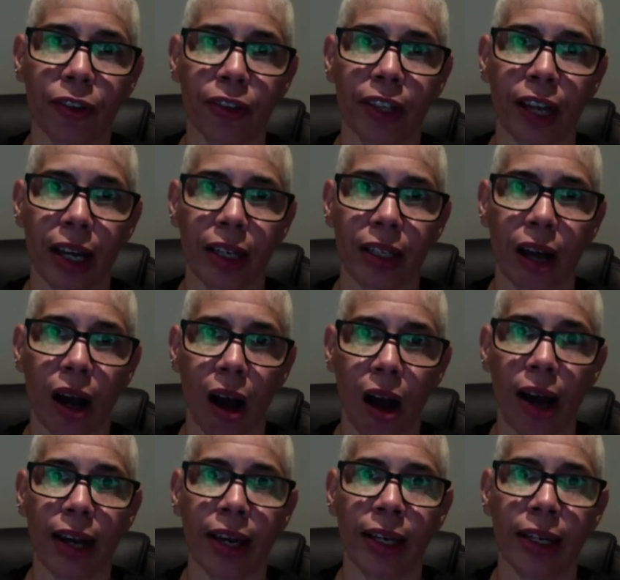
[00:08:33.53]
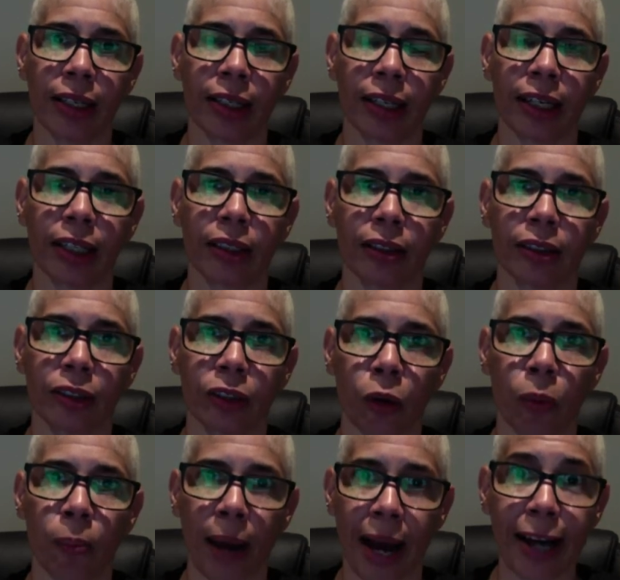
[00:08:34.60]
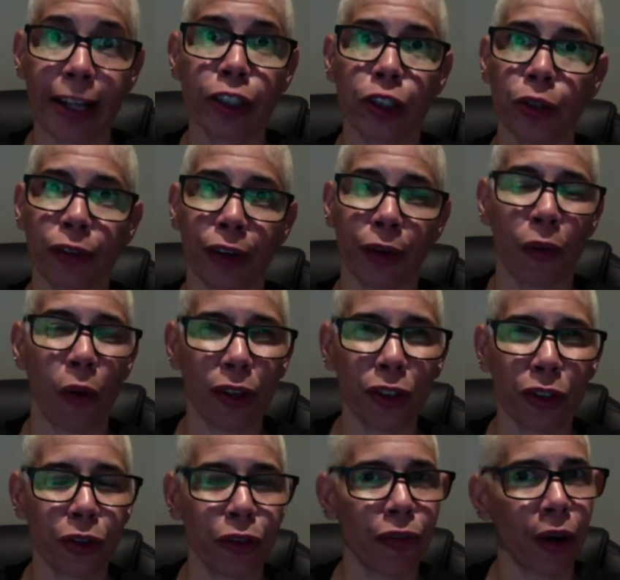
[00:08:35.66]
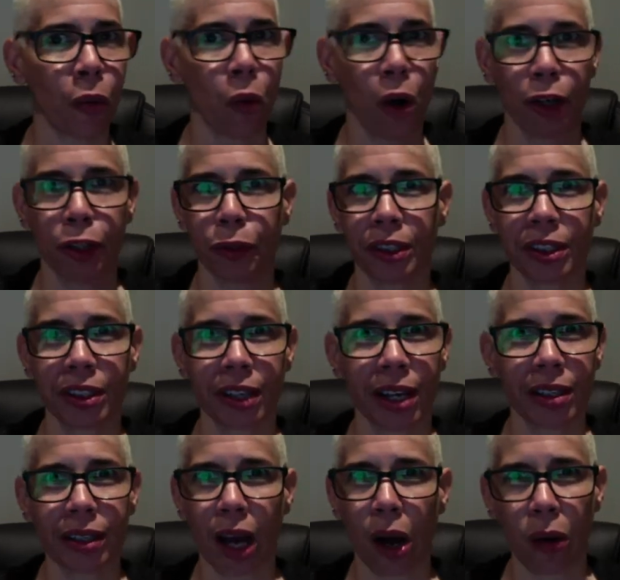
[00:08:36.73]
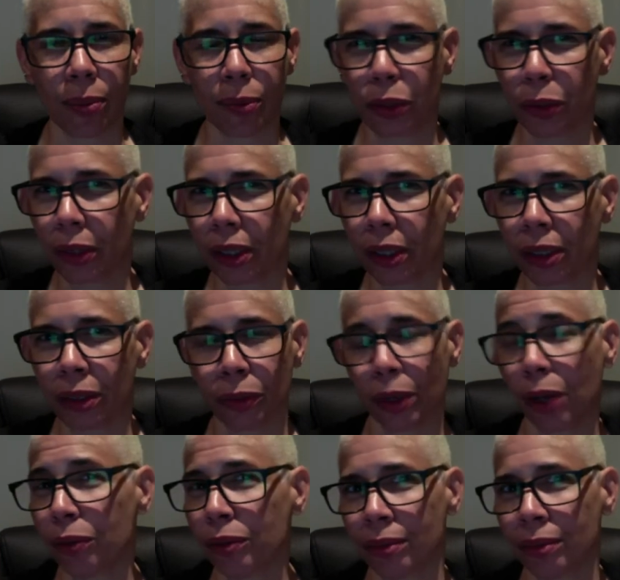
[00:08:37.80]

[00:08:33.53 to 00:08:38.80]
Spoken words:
that I can go back to if I want to assess how I'm doing throughout